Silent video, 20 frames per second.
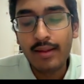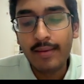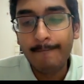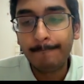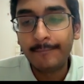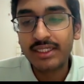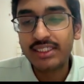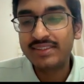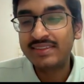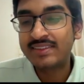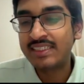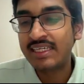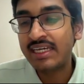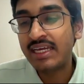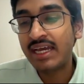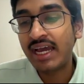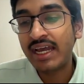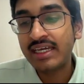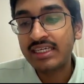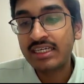But say
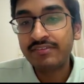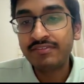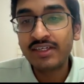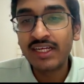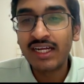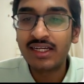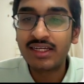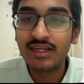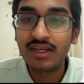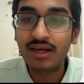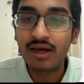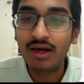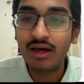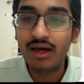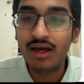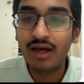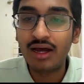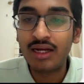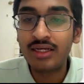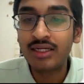I give it
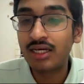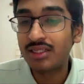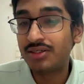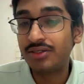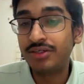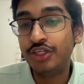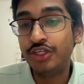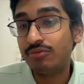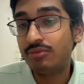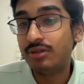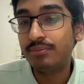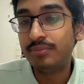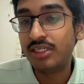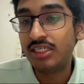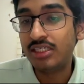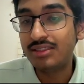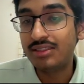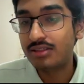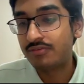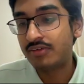another human
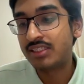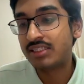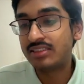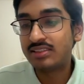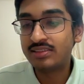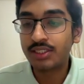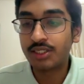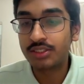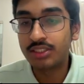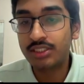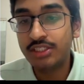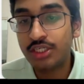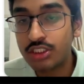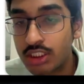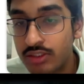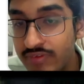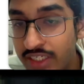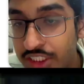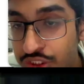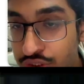being with certain years
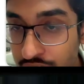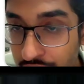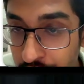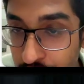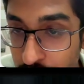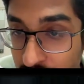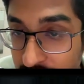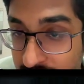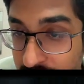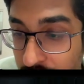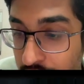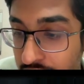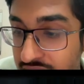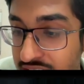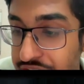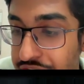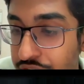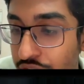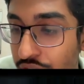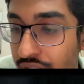of education and certain
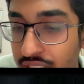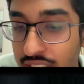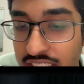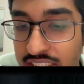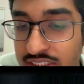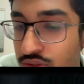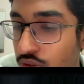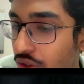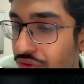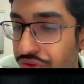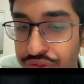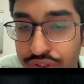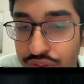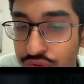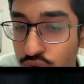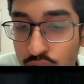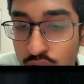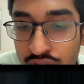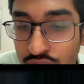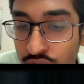seniority, it's not going to
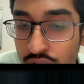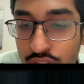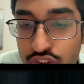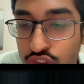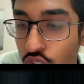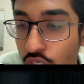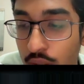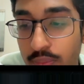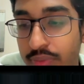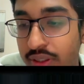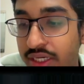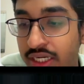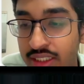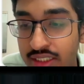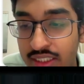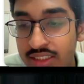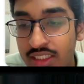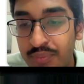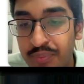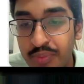do a good job
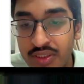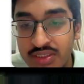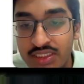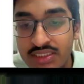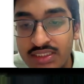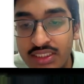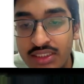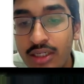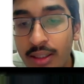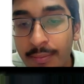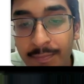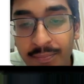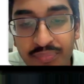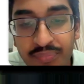predicting that person's income,